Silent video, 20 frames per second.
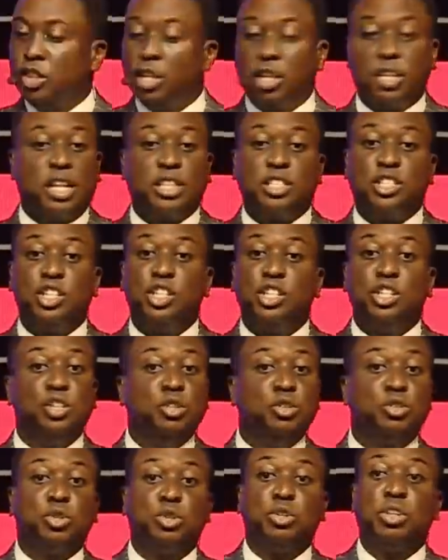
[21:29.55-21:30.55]
Not that
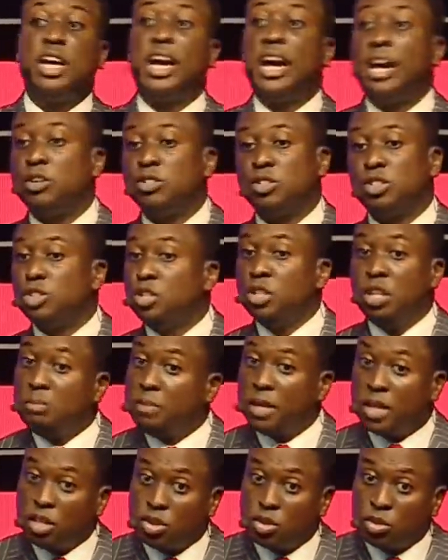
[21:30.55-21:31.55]
you sold the house. You didn't
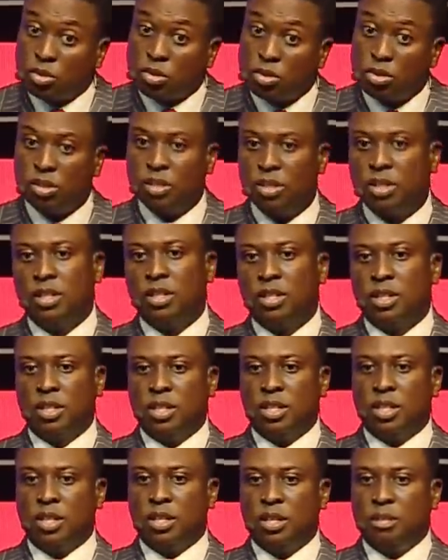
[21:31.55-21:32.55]
make it all.
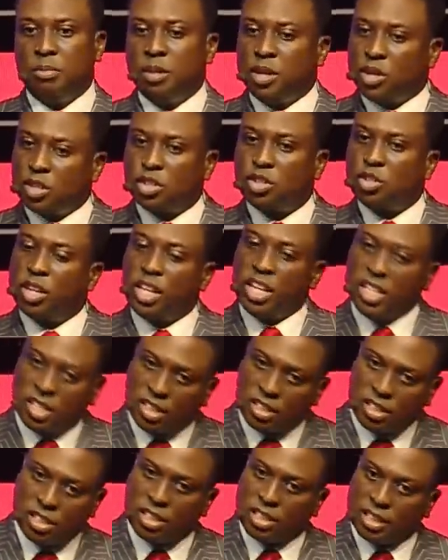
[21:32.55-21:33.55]
Because your
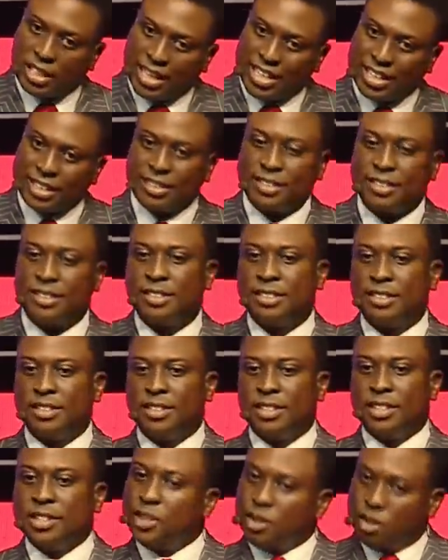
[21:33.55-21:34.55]
agency is ten
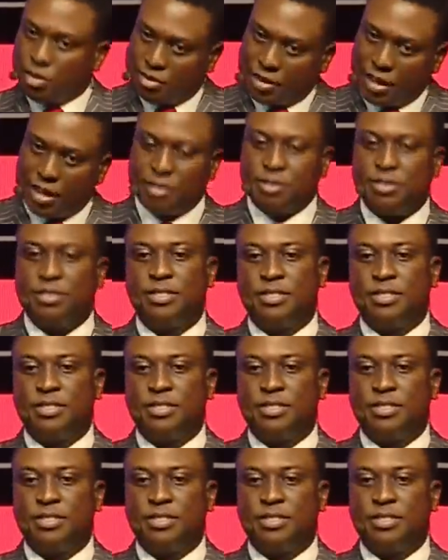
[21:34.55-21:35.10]
or five.